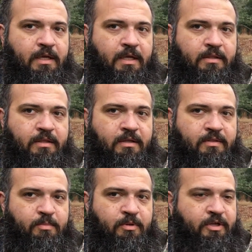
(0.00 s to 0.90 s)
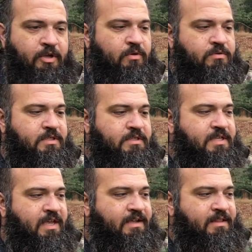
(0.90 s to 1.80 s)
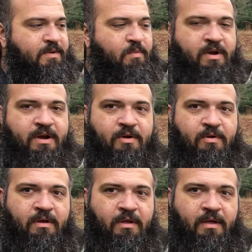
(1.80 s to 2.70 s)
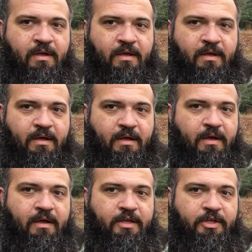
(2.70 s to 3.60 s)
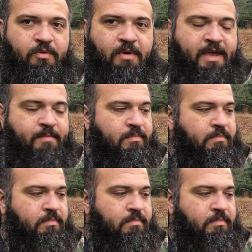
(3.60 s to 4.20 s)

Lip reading: The bullet goes exactly where you aim.